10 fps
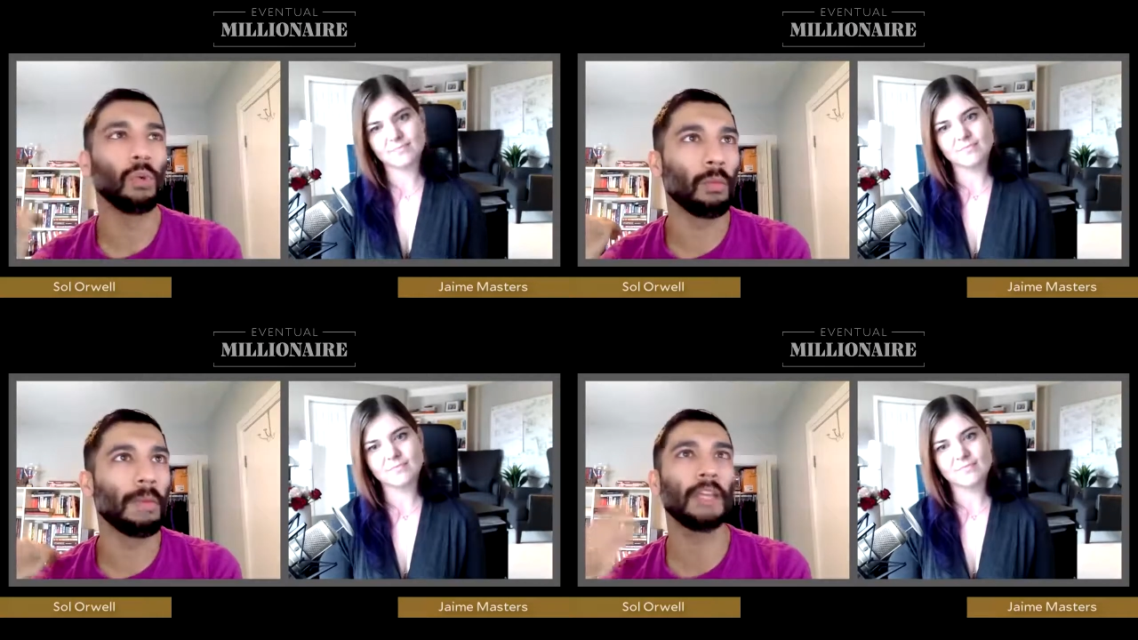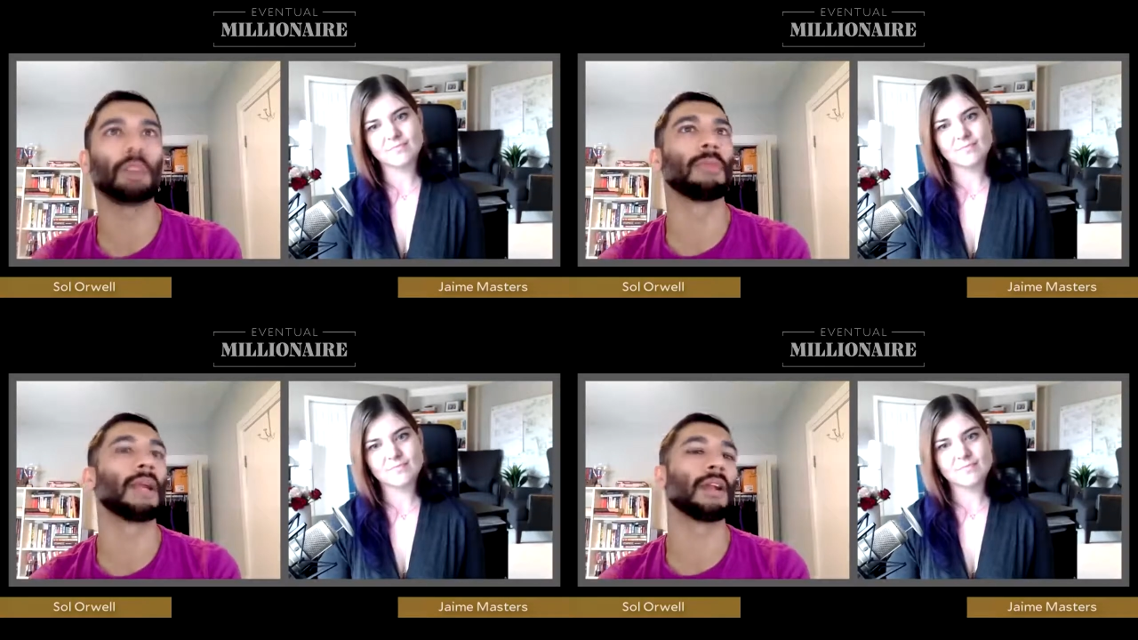Speaker 1: will
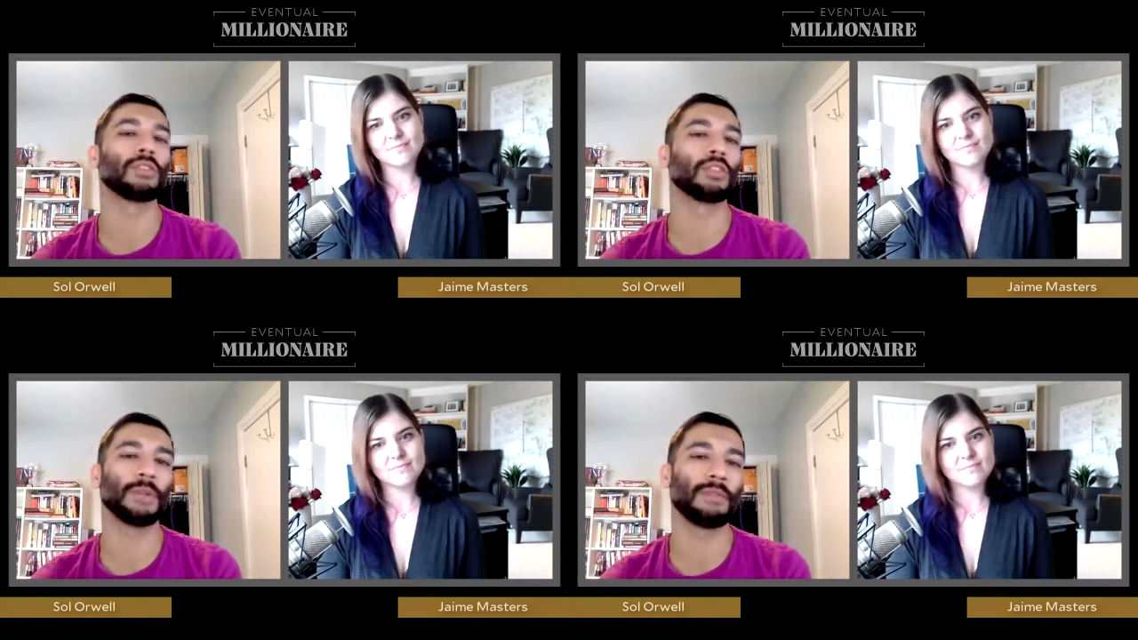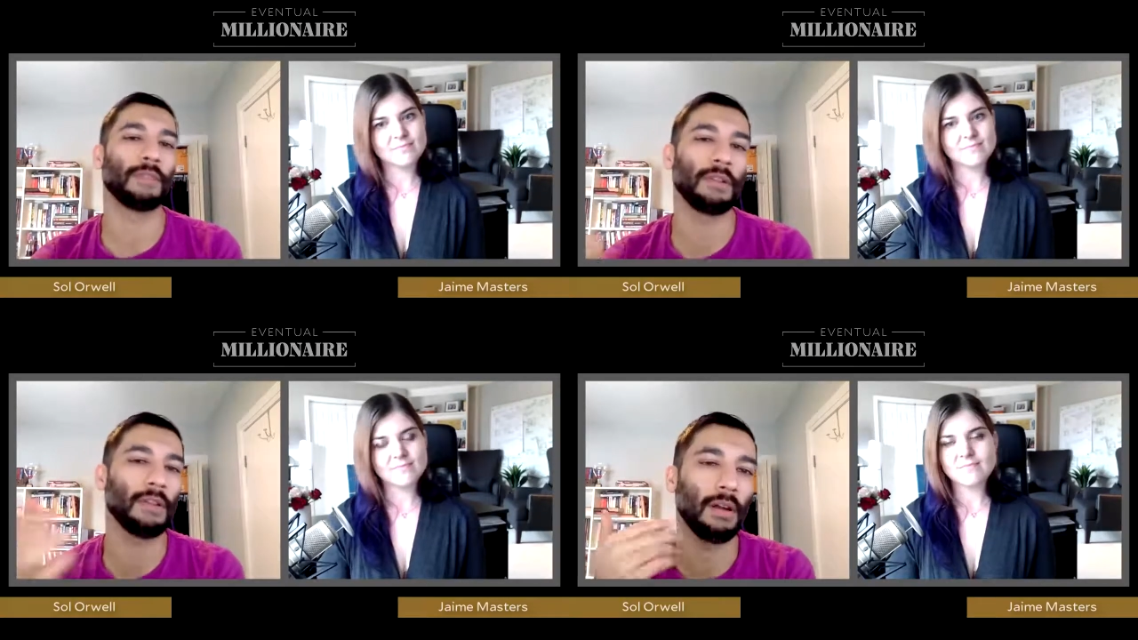make your brain go so much
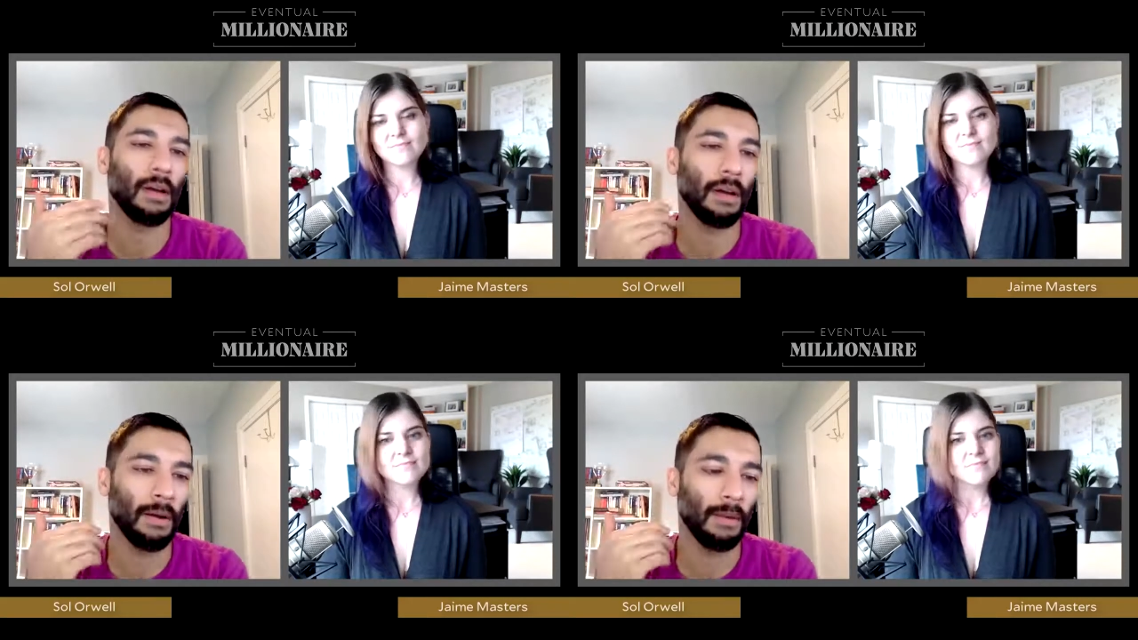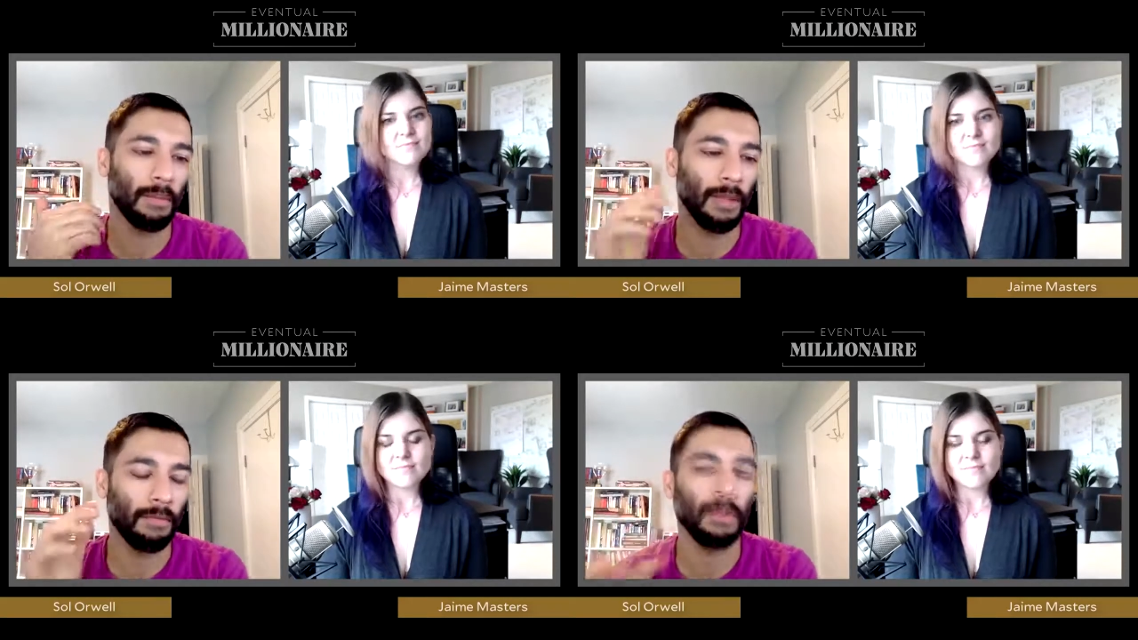further
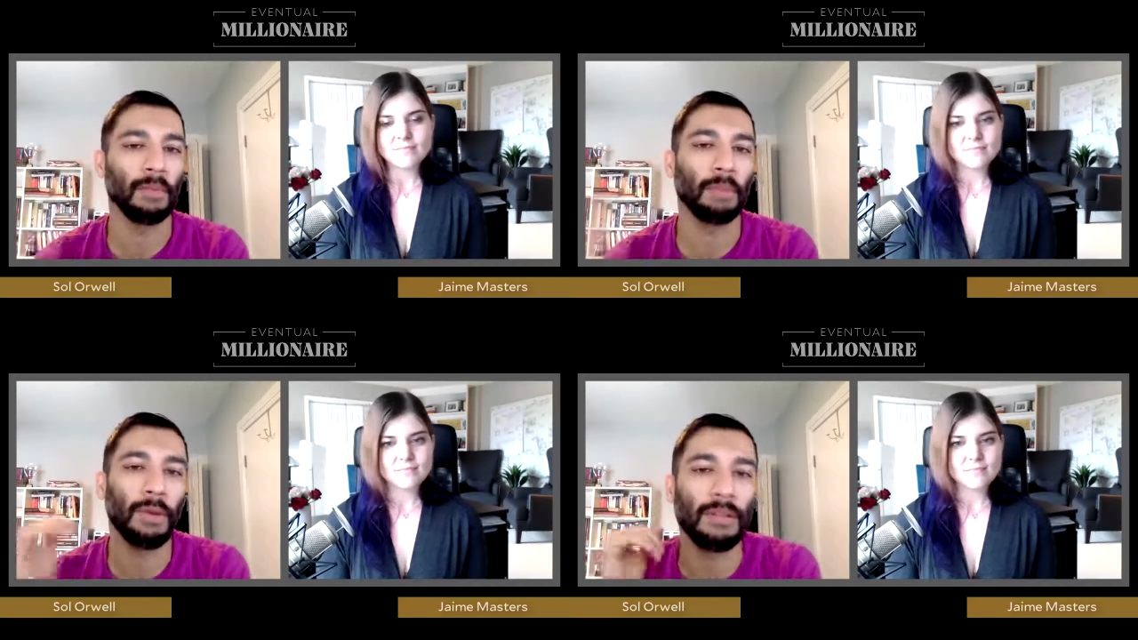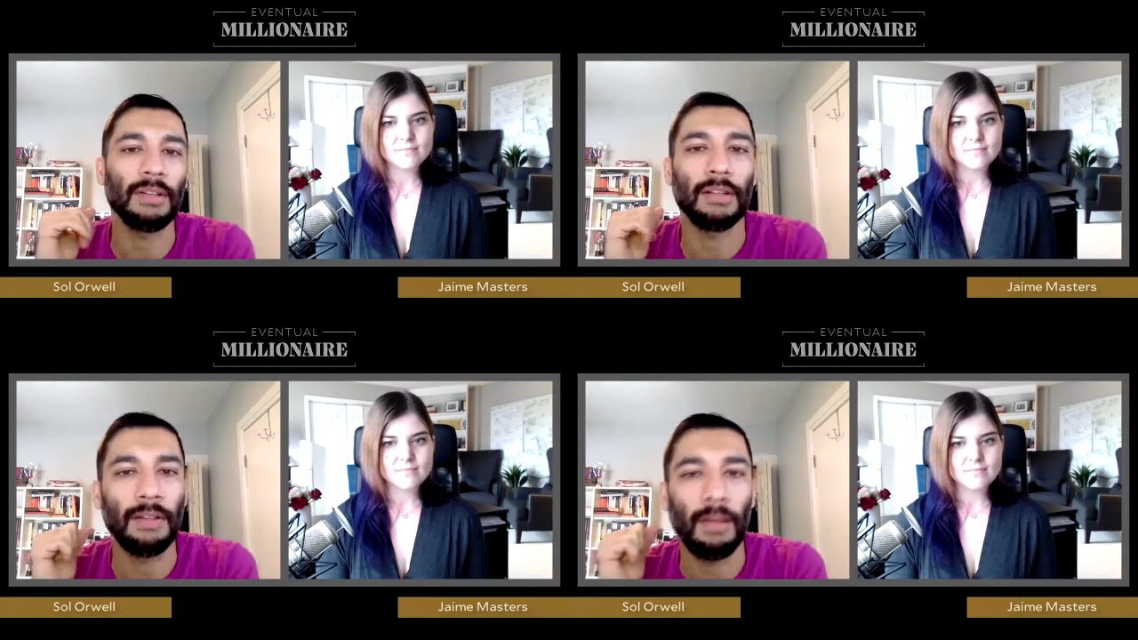um, if you can put
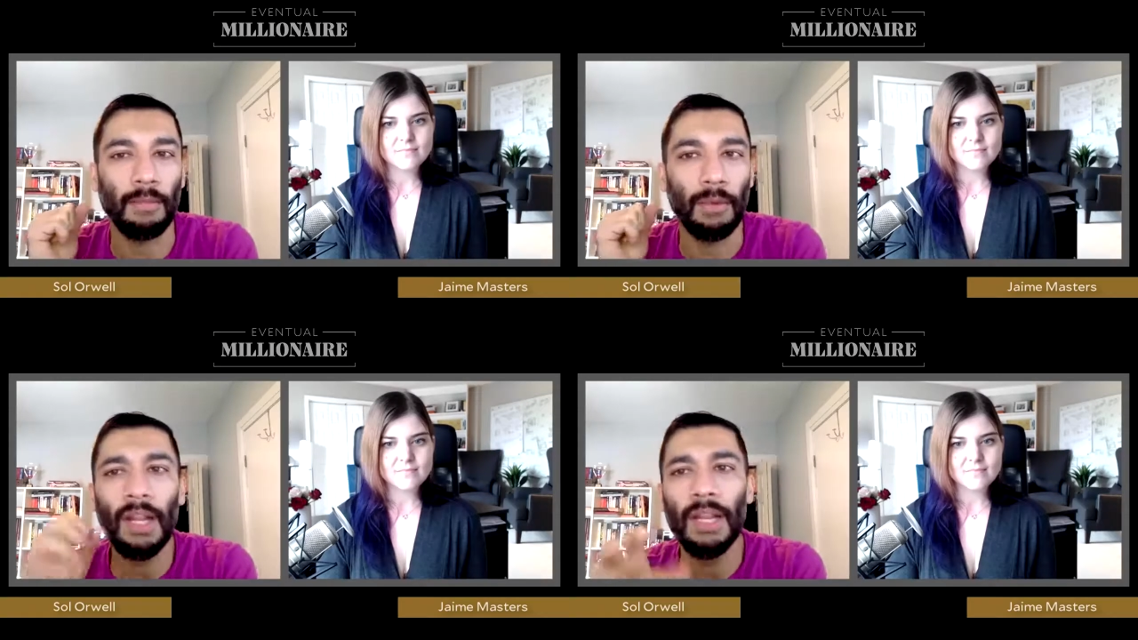aside the time.